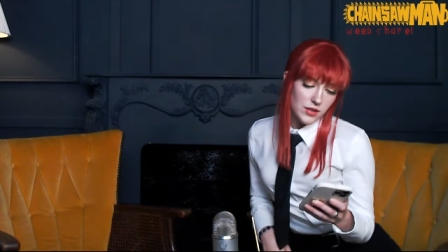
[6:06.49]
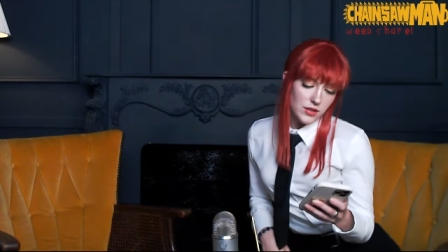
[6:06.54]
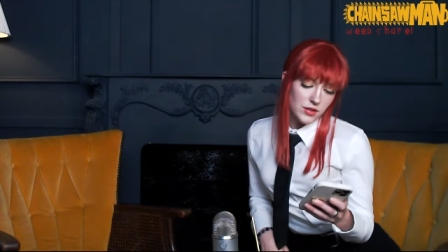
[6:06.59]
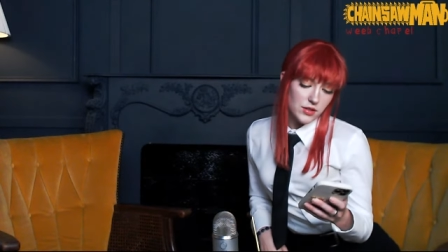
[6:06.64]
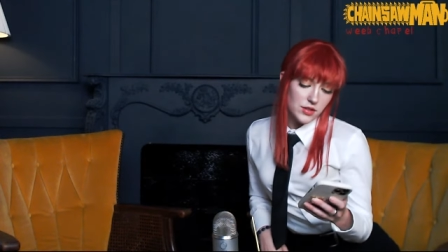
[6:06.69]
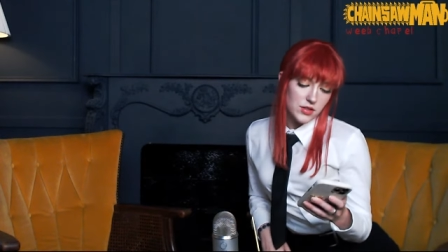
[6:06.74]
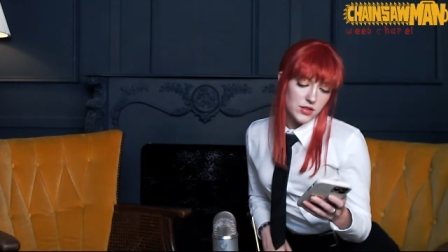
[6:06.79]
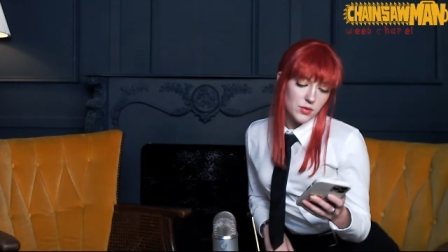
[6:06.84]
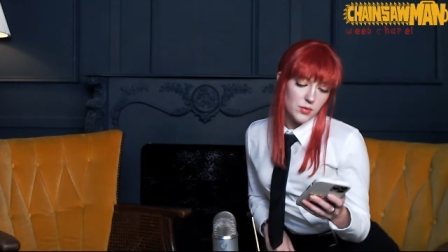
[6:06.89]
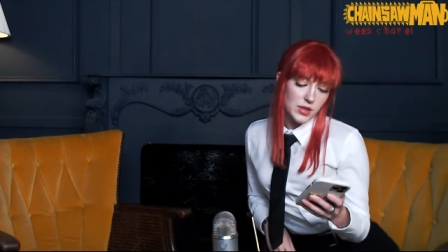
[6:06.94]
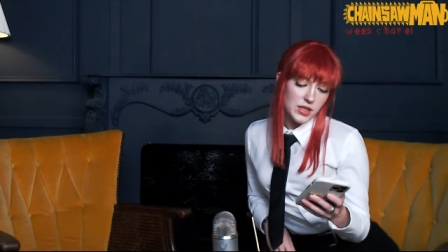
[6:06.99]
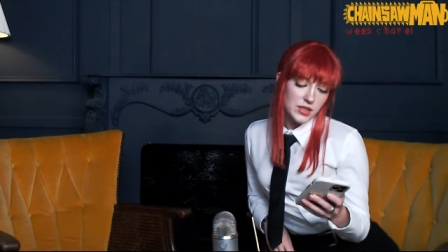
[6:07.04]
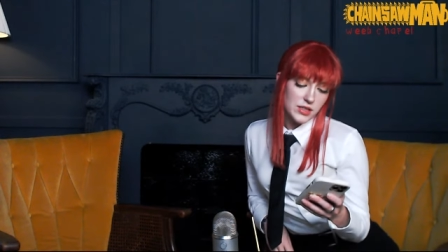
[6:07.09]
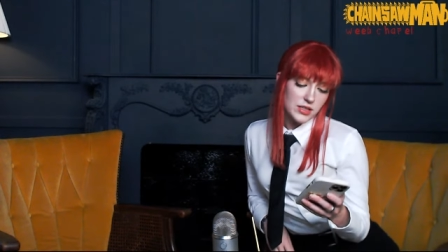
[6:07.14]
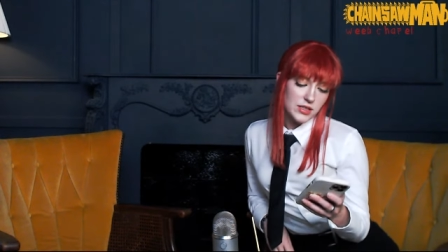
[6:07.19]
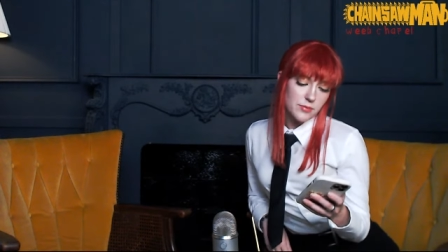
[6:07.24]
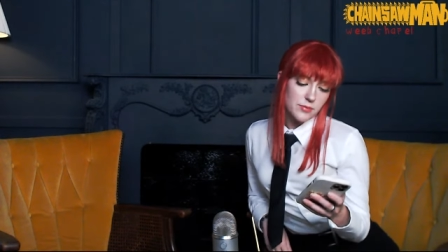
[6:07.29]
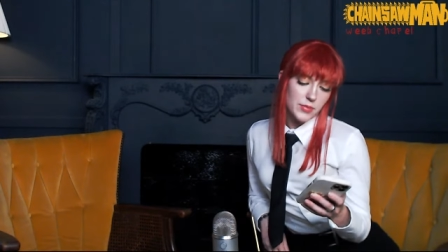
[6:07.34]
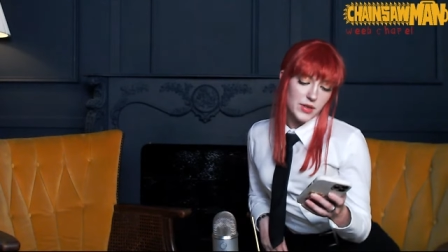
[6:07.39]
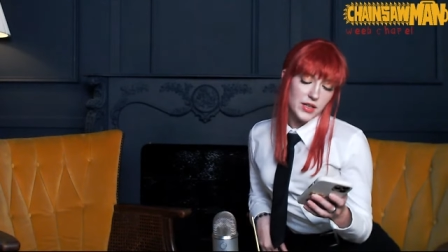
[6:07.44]
This
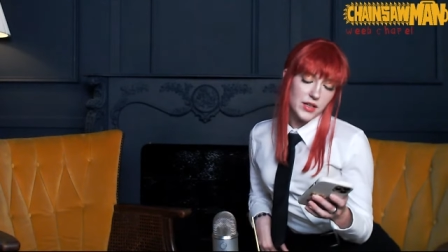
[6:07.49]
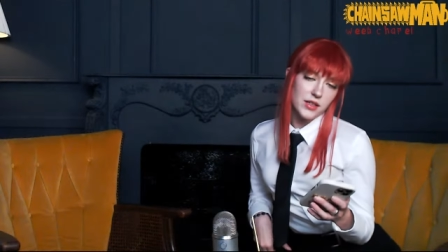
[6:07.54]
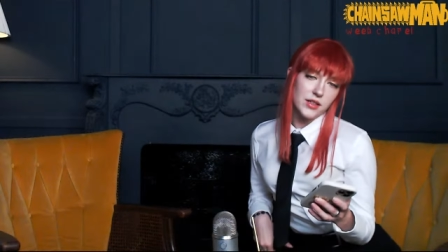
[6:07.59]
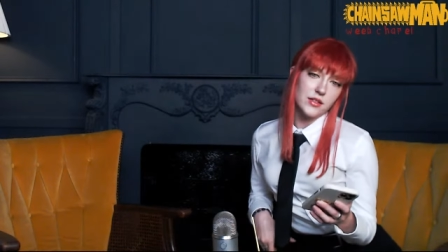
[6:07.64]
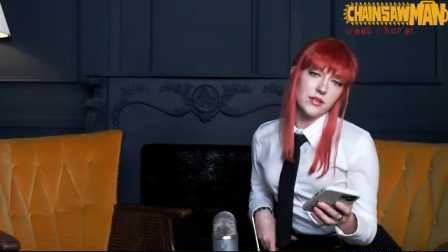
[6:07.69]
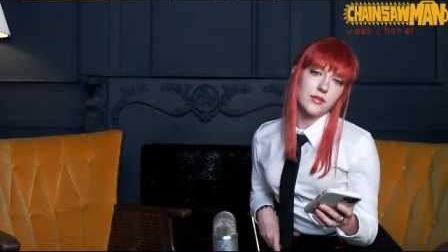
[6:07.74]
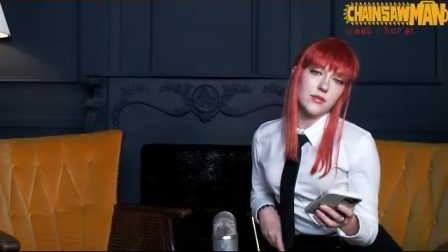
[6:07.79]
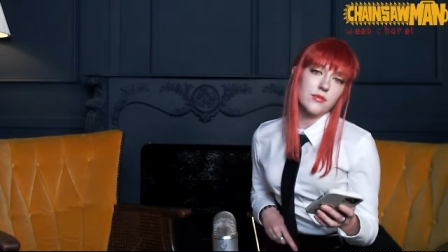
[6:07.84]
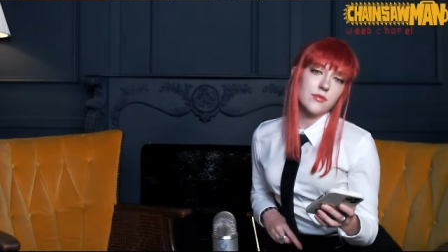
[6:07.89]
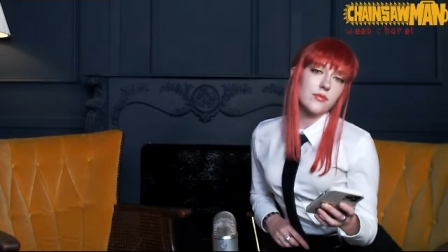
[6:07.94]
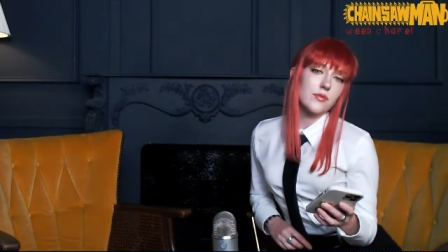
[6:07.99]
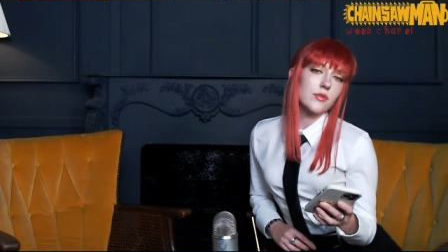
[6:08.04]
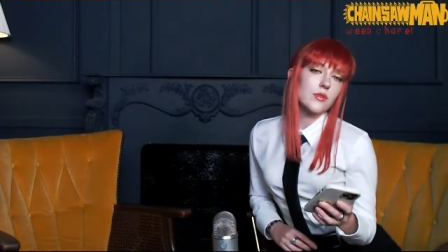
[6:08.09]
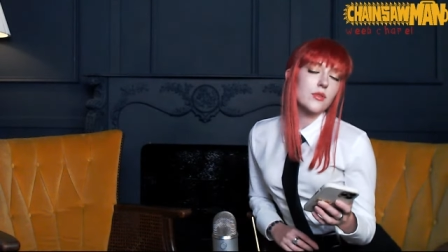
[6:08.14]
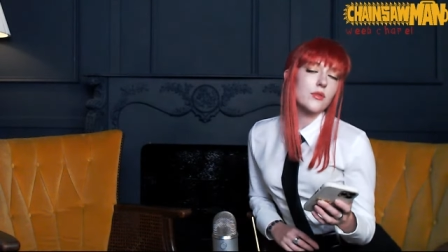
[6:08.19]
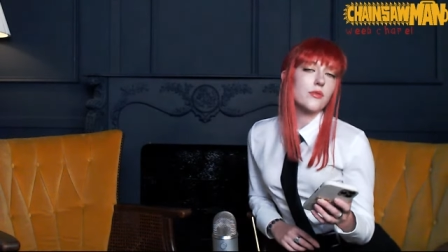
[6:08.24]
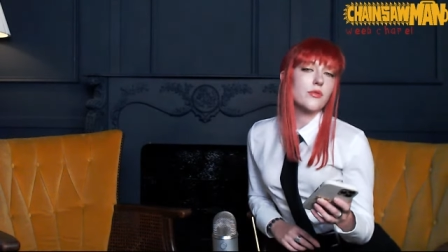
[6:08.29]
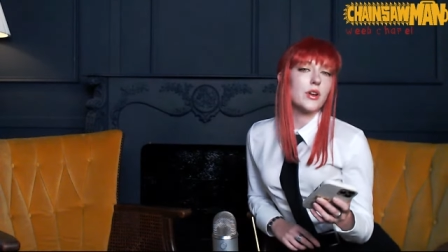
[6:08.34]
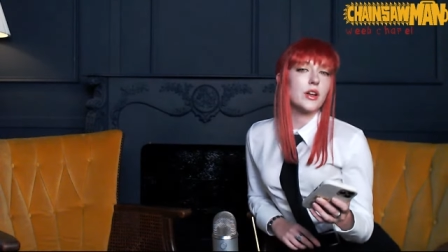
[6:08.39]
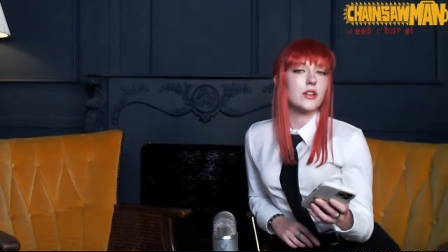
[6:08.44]
week's been
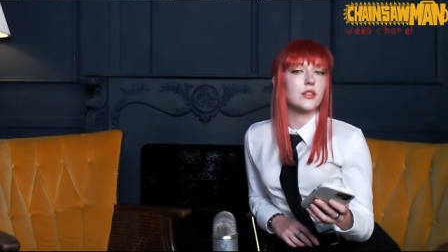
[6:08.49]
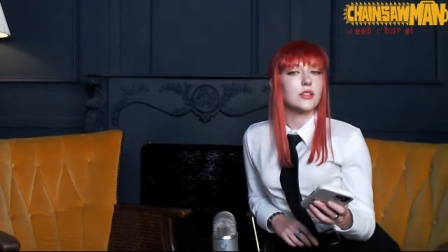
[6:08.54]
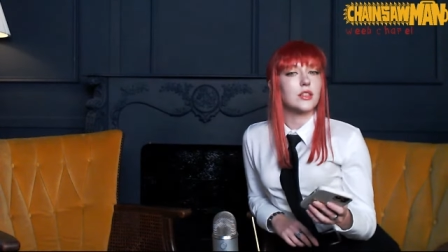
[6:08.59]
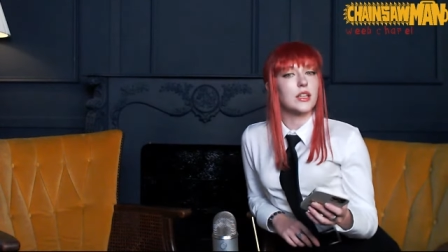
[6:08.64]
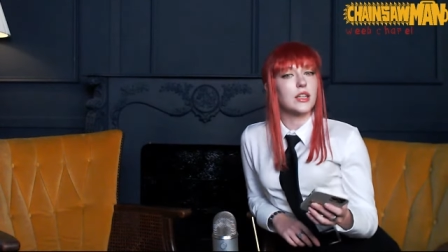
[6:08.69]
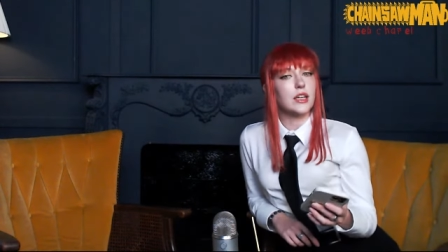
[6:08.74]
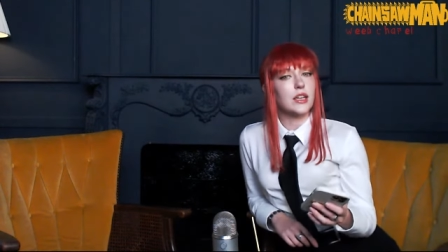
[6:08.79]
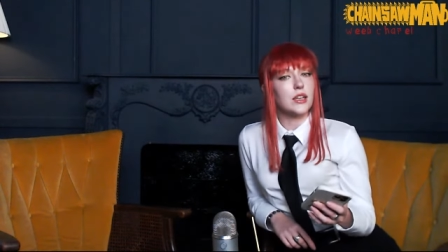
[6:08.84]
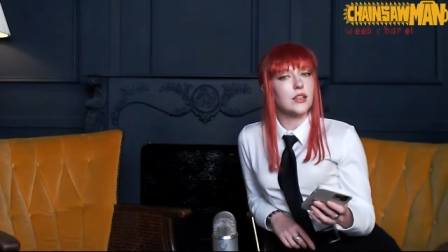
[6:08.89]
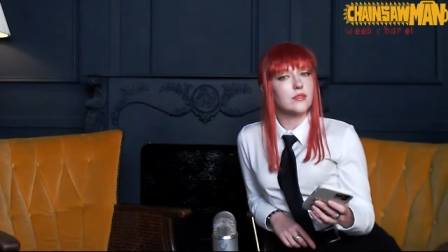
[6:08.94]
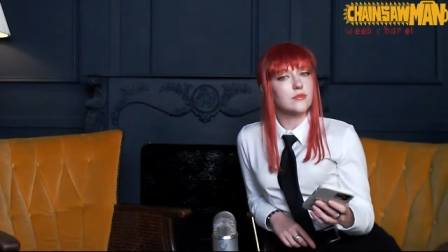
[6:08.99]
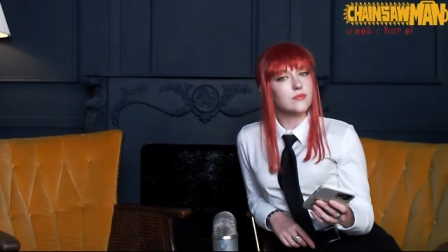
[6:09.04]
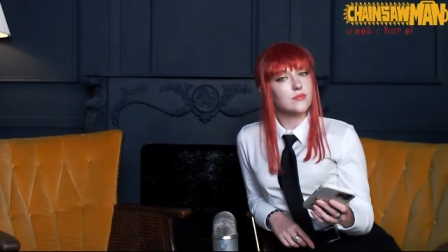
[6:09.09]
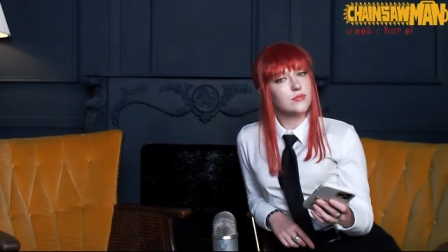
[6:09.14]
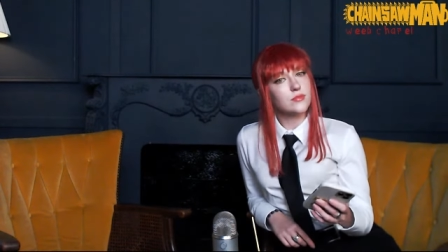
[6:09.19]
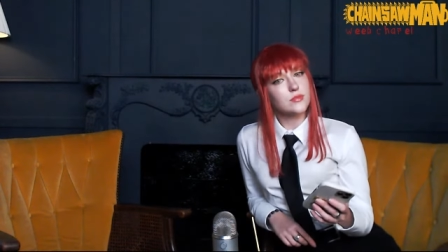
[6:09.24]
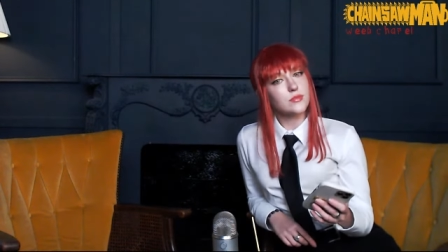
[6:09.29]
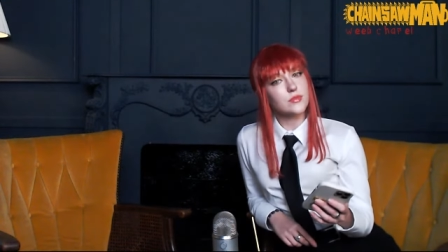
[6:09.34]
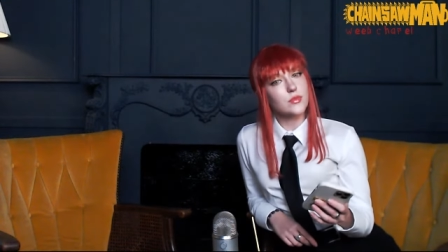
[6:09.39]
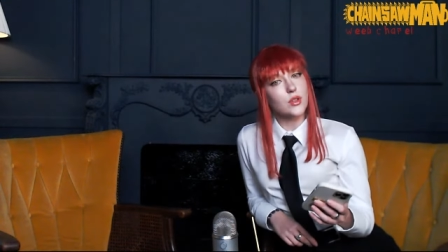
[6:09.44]
fairly
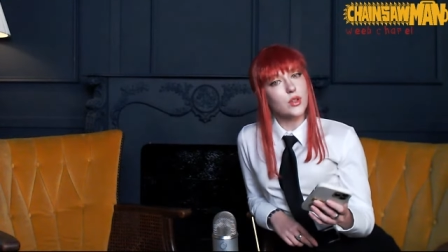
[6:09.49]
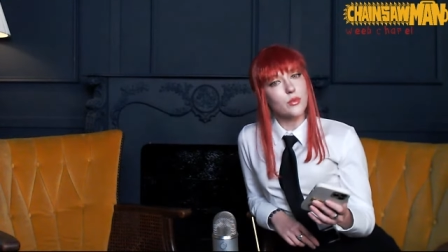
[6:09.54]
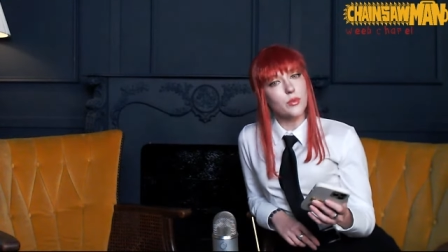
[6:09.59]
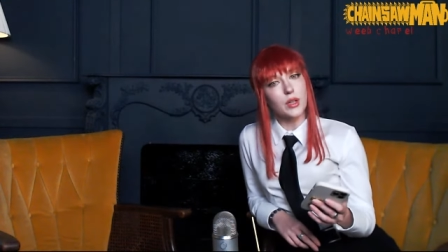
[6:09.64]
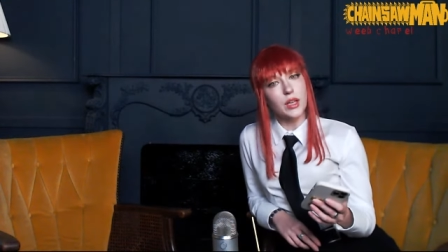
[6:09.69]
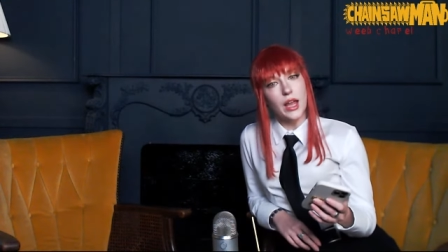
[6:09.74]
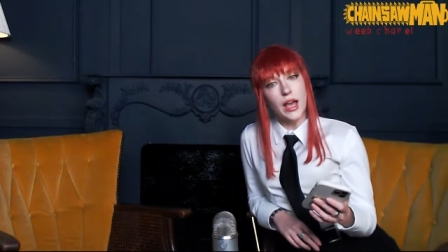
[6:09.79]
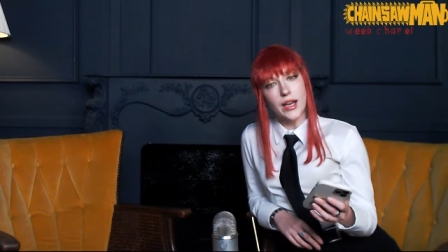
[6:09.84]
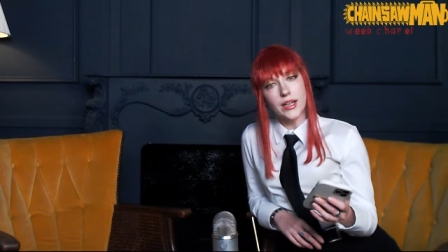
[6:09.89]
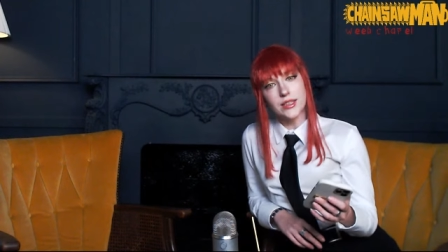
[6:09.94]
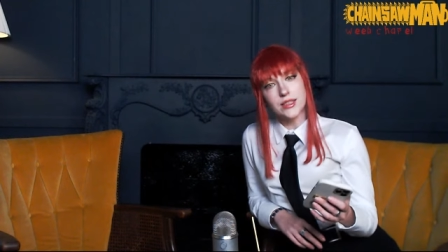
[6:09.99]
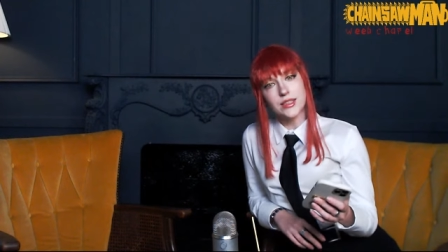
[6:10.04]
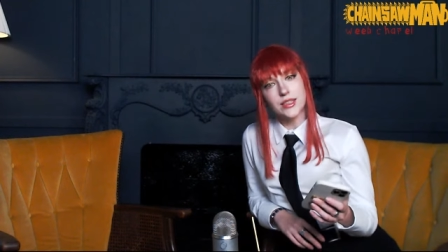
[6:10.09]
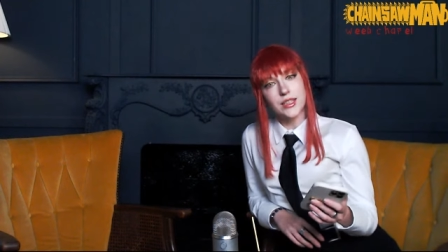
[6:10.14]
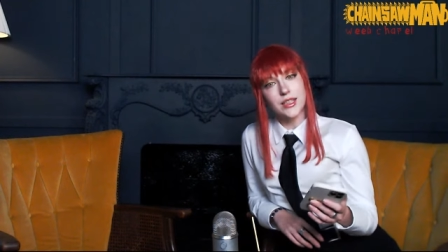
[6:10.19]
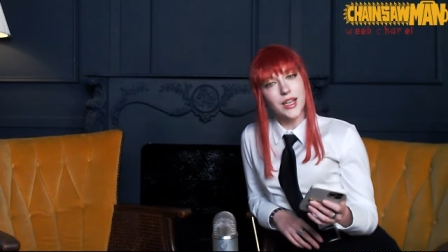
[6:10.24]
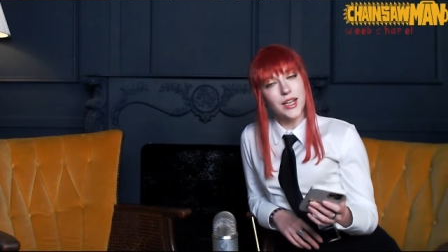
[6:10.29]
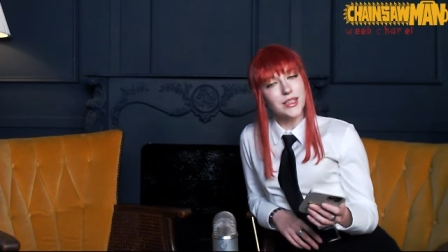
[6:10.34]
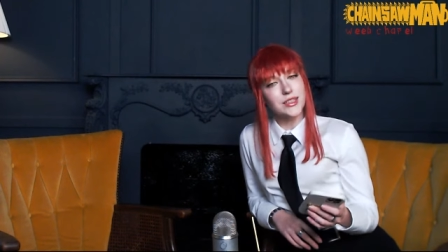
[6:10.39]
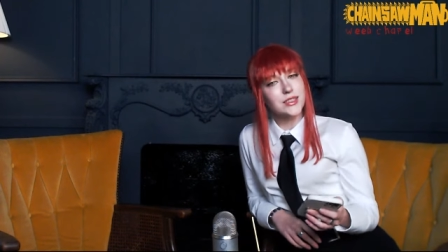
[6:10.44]

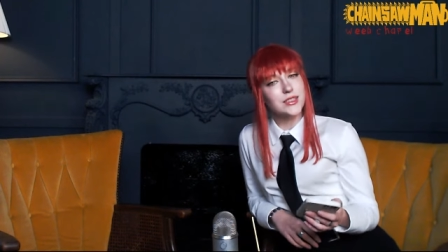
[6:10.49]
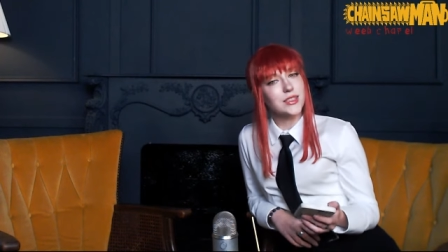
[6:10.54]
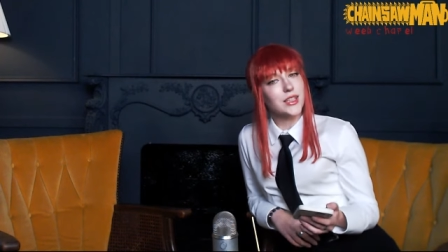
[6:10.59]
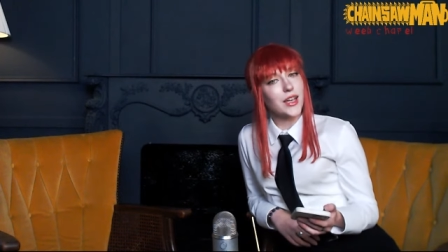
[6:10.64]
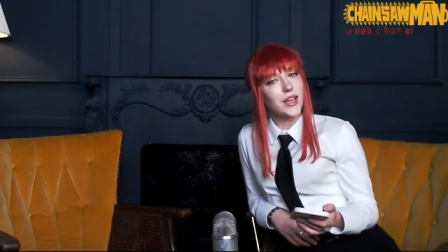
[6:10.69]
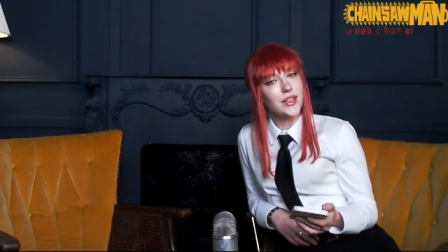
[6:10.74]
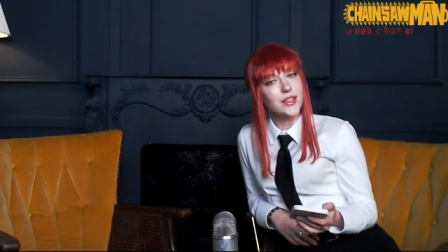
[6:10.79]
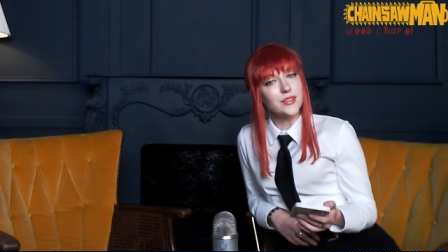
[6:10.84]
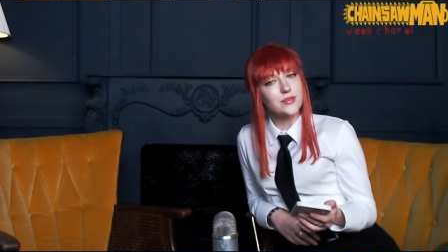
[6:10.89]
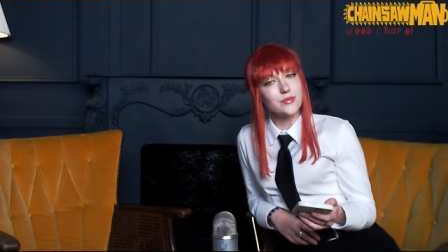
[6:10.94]
relaxing, I'd say.